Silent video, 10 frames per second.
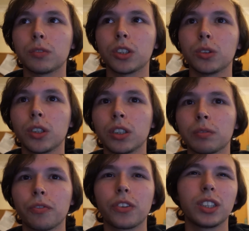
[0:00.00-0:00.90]
still going.
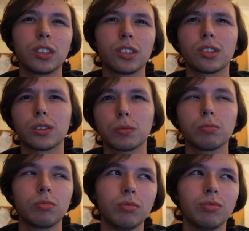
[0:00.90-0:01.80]
Things
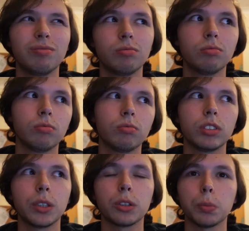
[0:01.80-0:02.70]

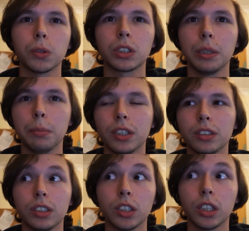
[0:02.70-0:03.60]
they were supposed to get better.
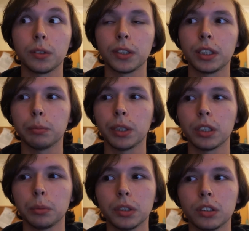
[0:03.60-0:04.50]
They said they were getting
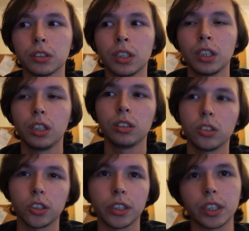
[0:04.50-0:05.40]
better, but
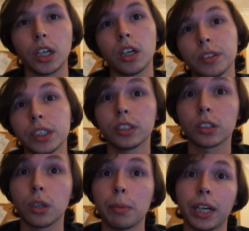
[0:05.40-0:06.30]
looks like the R rate is
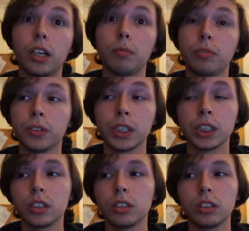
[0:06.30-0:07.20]
going back up for
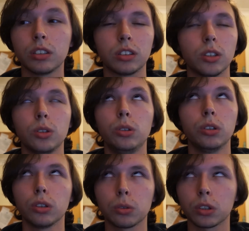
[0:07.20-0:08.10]
it, and so who
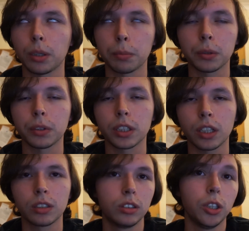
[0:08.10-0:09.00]
knows what's happening with
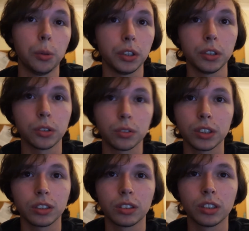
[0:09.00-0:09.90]
that. No one knows,
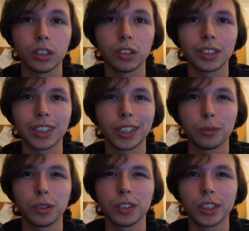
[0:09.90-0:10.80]
really. I don't think
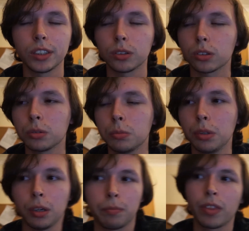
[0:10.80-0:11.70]
anyone really knows, but